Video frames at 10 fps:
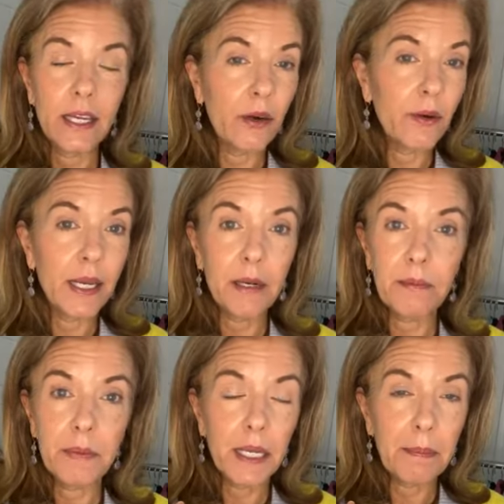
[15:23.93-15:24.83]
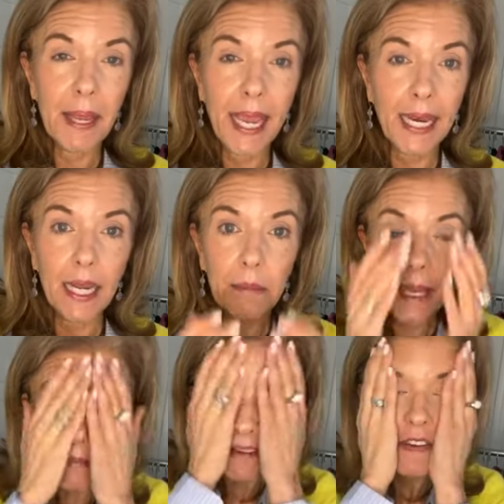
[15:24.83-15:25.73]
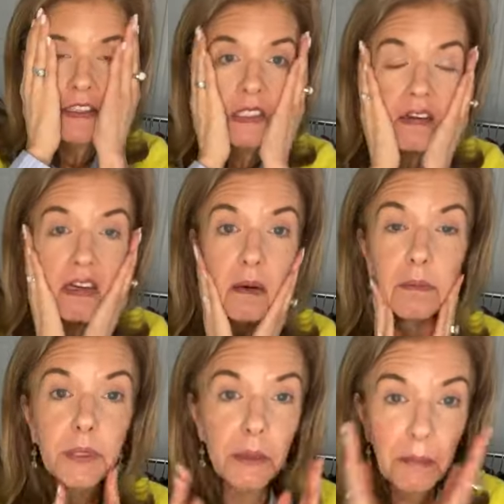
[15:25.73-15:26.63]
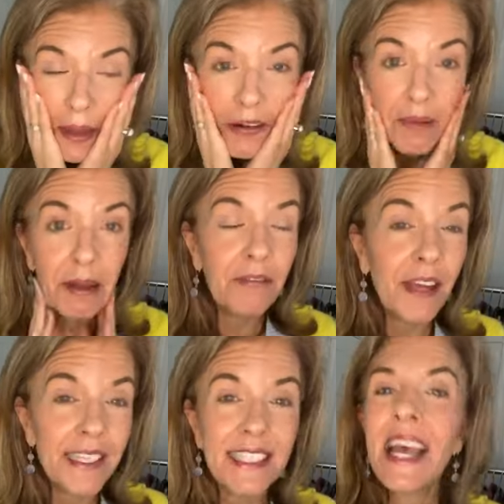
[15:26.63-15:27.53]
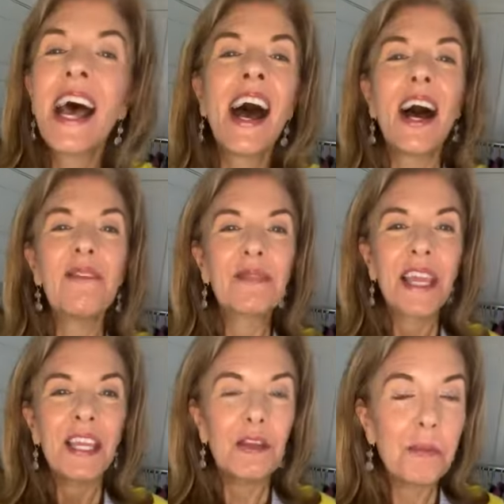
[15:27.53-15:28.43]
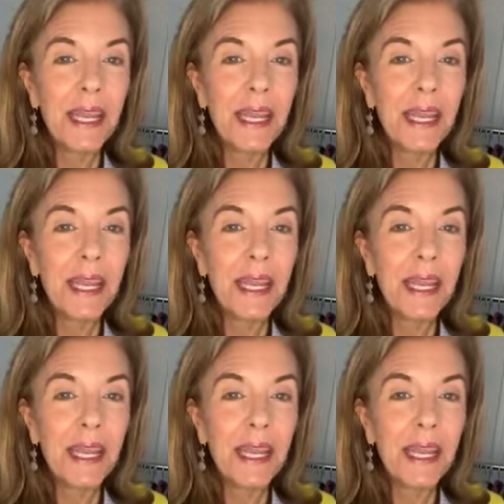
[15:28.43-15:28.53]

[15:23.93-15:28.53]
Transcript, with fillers: you know in a in a panic man my face i gotta put some powder on my face um,